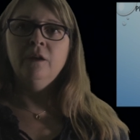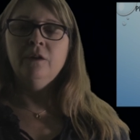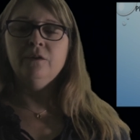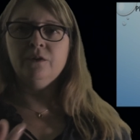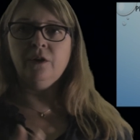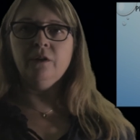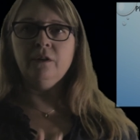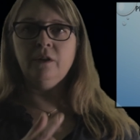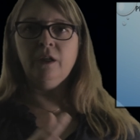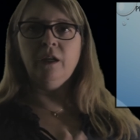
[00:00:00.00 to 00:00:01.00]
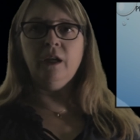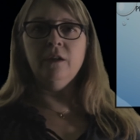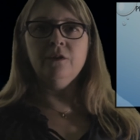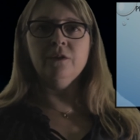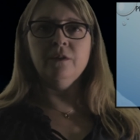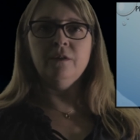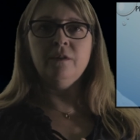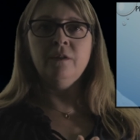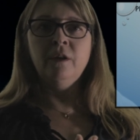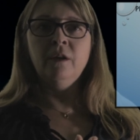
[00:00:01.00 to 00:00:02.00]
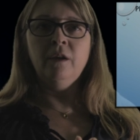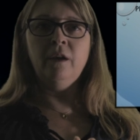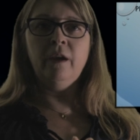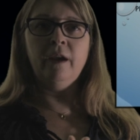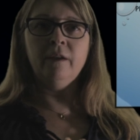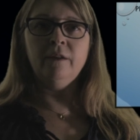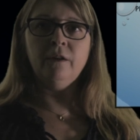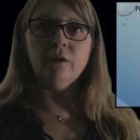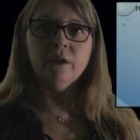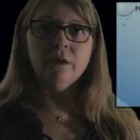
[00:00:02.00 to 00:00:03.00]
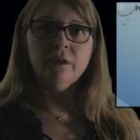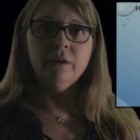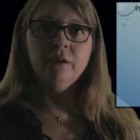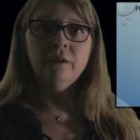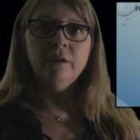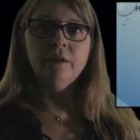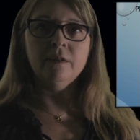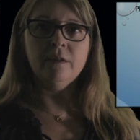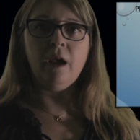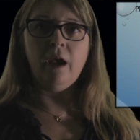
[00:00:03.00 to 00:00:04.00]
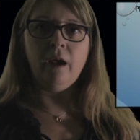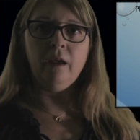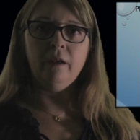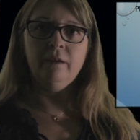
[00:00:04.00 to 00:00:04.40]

You start deleting H's. He handed her his hat.